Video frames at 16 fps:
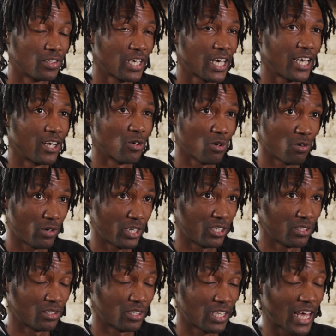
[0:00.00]
and
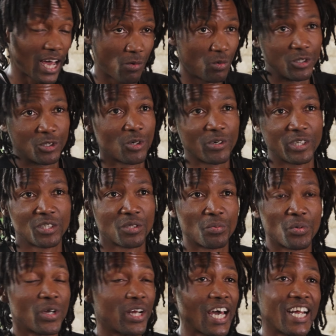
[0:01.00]
always, that was always the
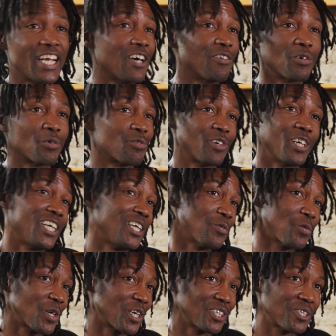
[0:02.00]
point. I never really
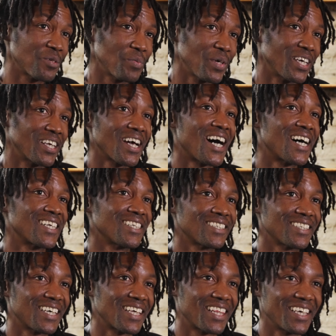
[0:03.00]
wanted to be an
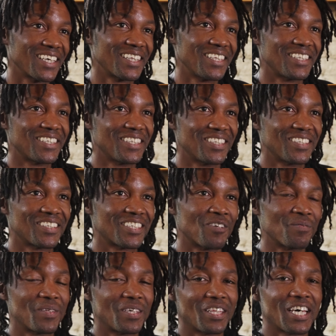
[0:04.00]
artist. I think this is
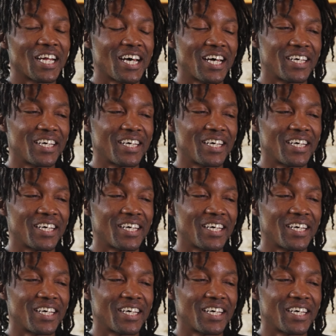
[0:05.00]
something that